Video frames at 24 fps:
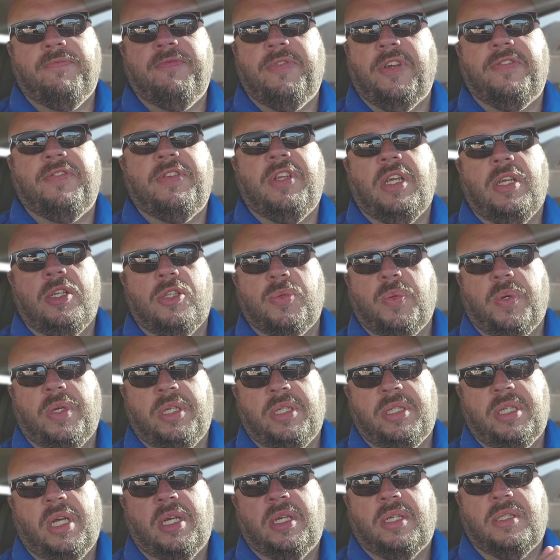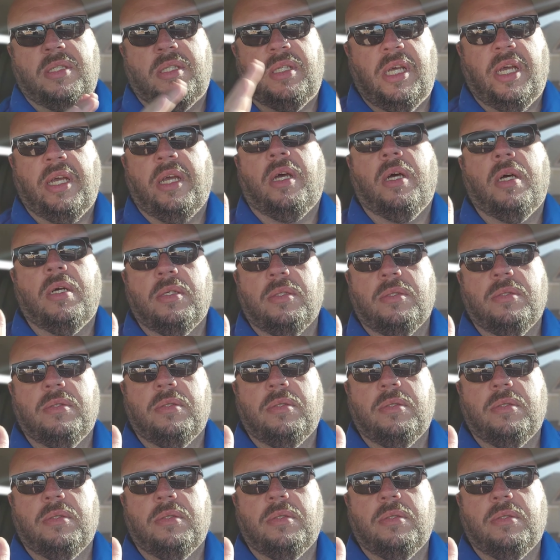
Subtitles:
15-20 seconds later,